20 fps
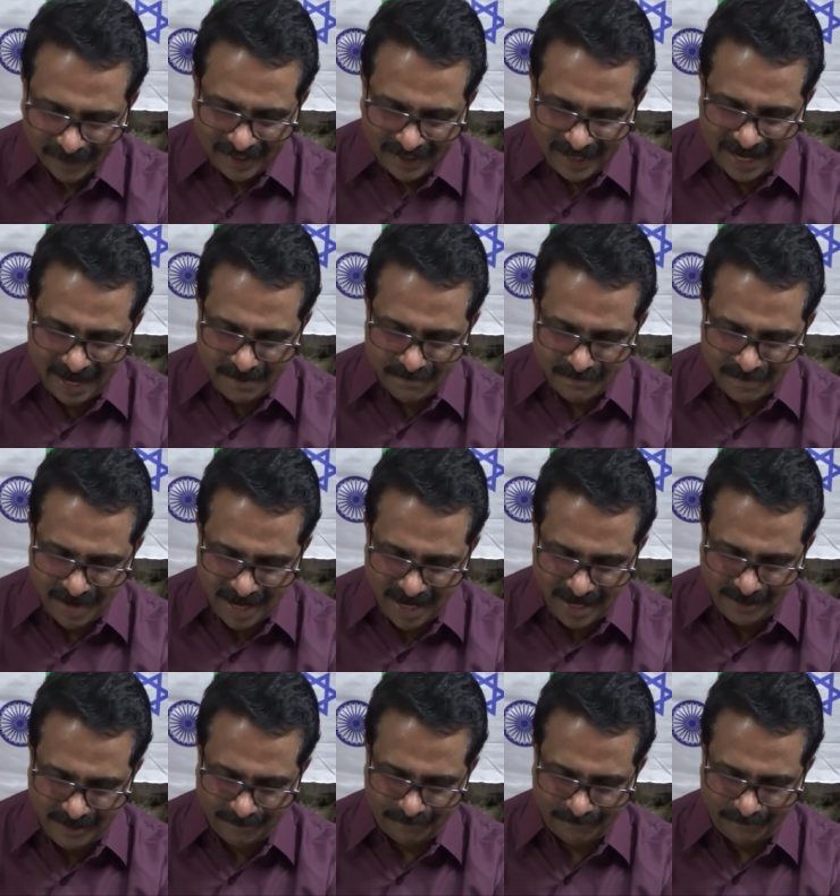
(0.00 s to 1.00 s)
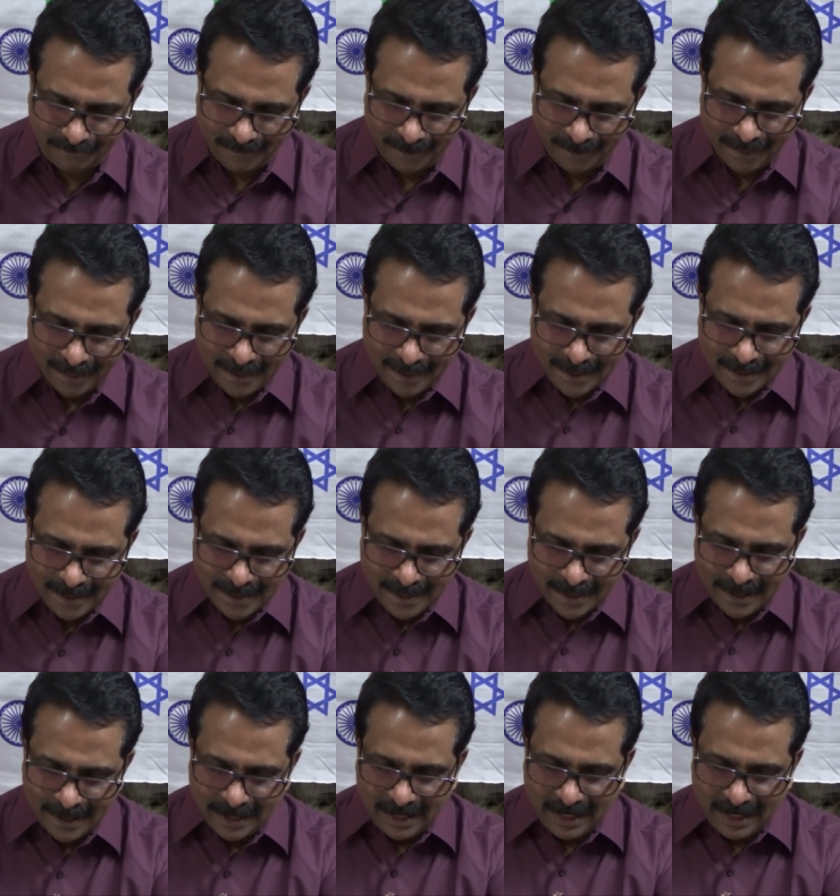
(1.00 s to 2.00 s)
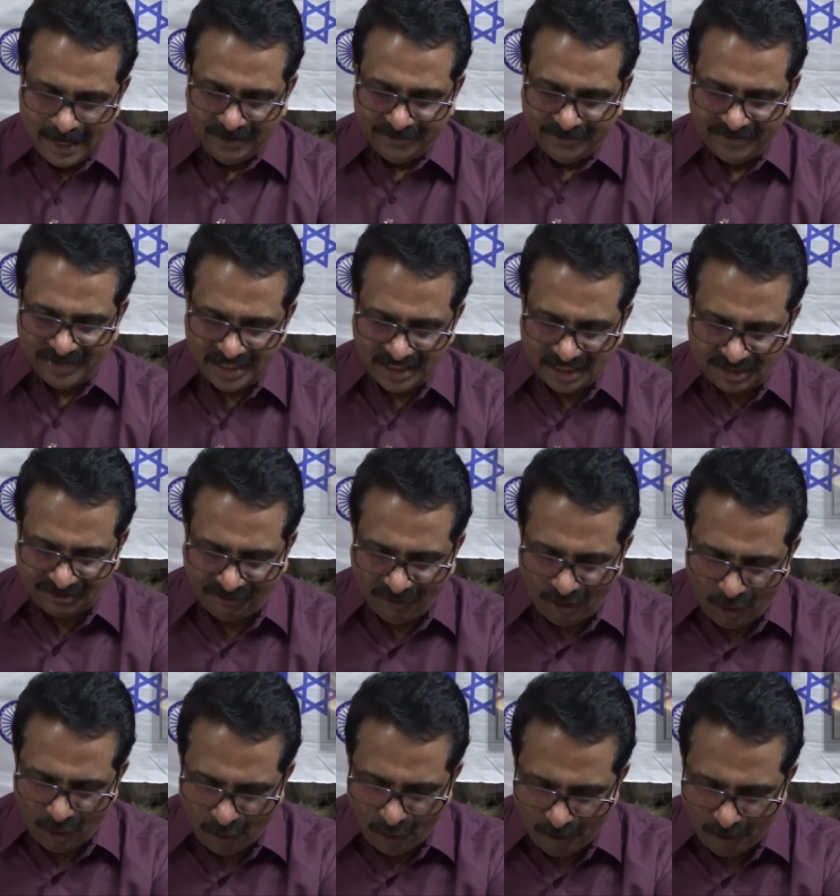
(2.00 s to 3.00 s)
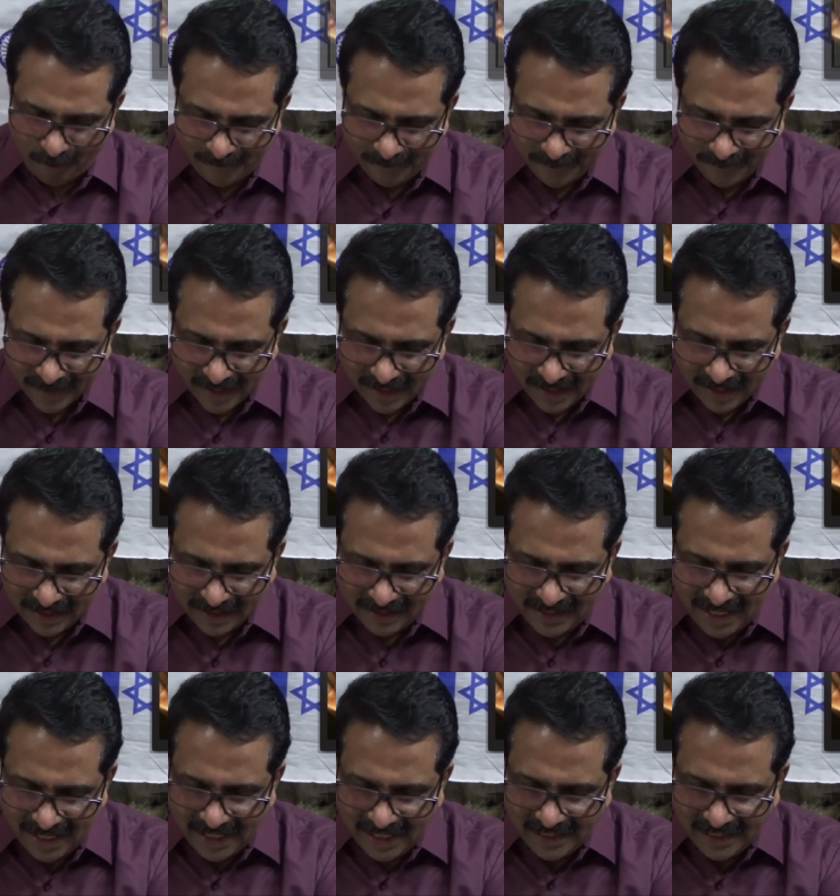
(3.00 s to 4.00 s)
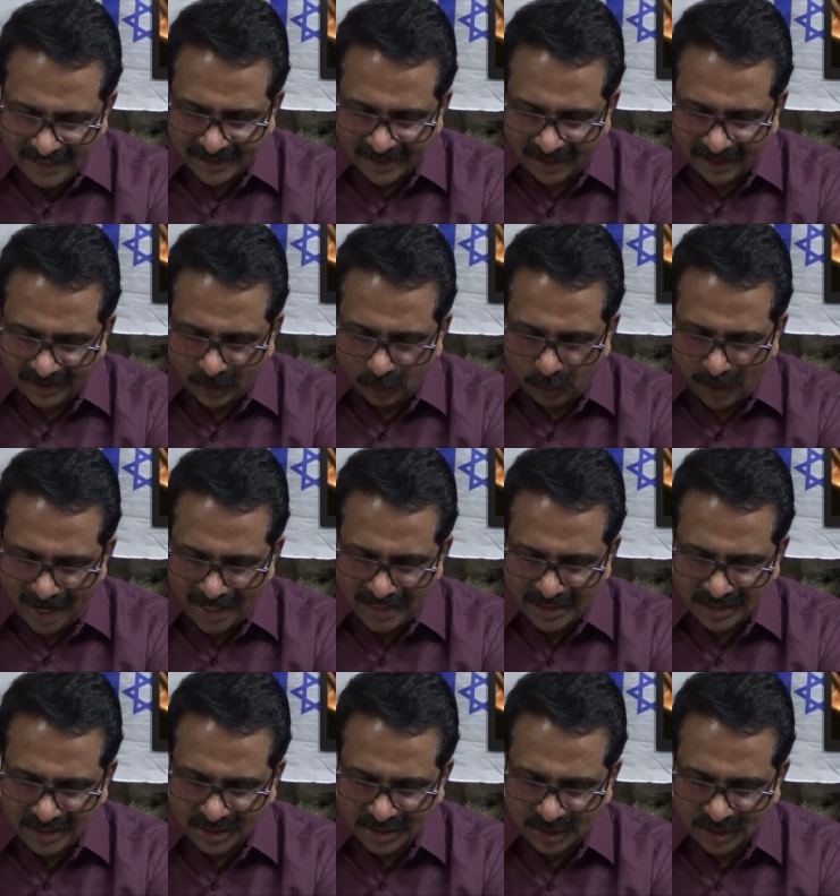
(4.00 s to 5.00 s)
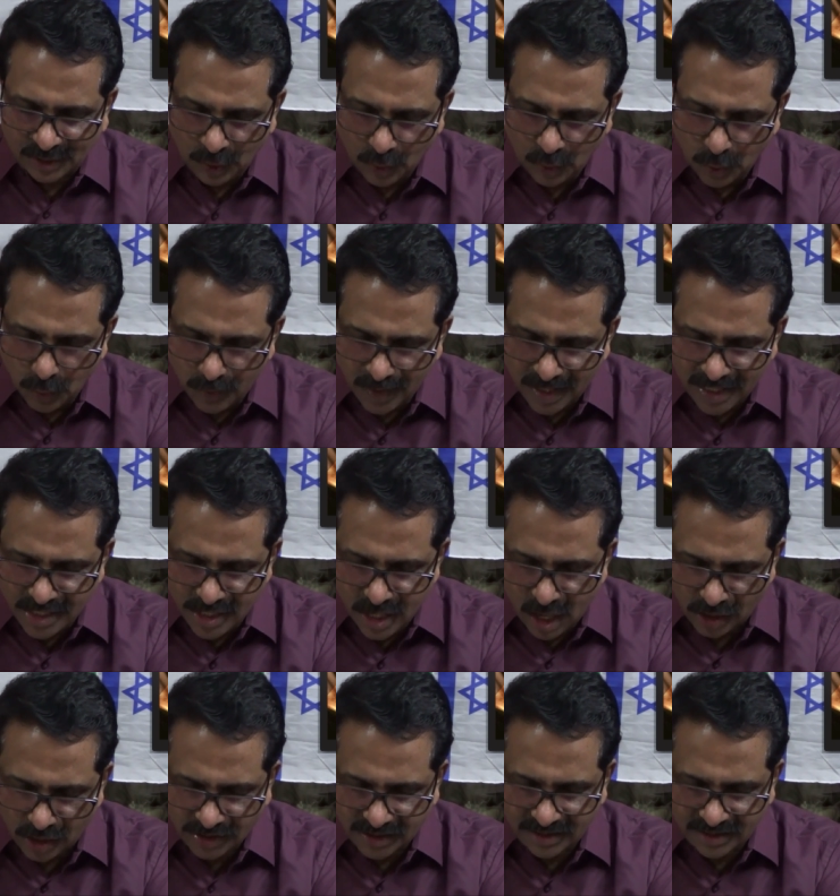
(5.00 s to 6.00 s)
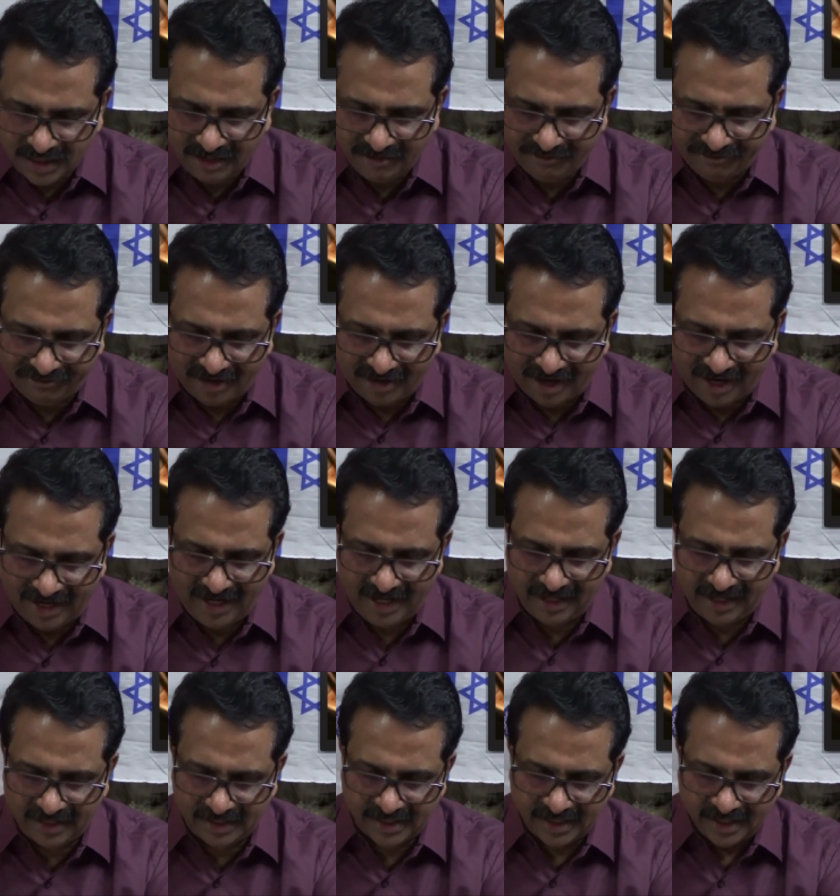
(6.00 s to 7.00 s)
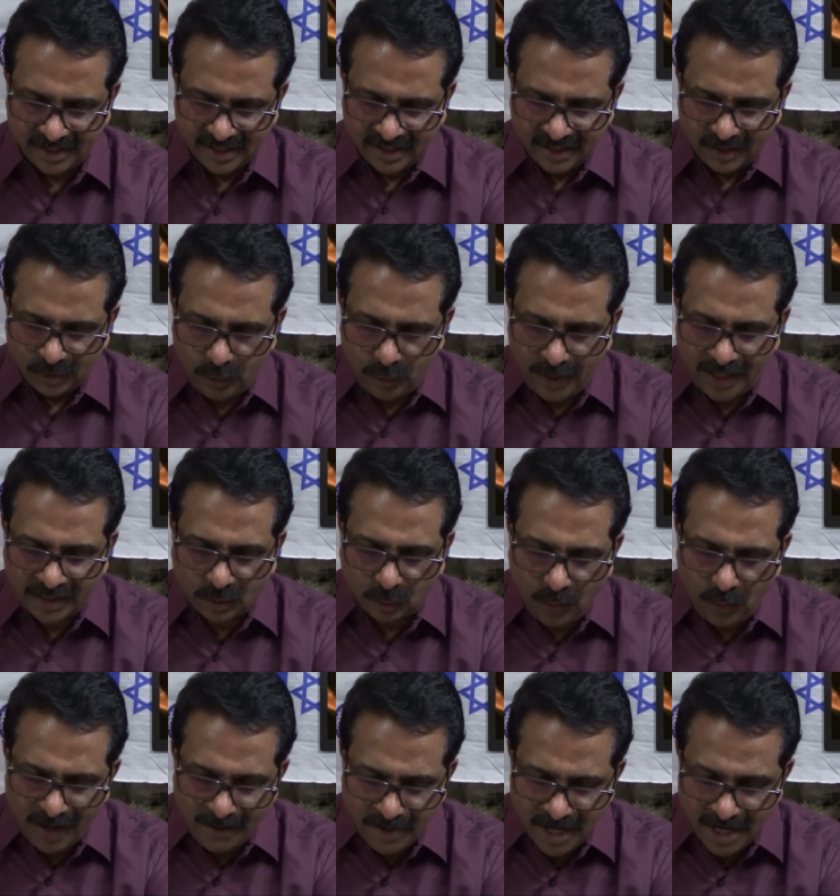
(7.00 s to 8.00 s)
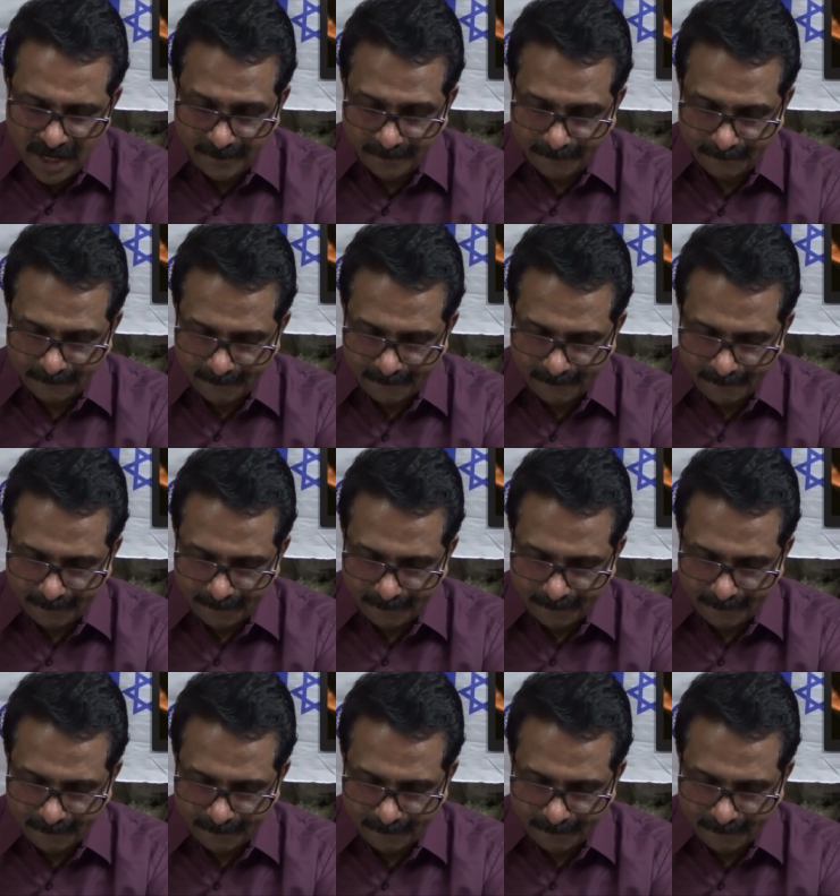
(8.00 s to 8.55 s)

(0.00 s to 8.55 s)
Amen. Verse 4 These are the ones who were not defiled with women,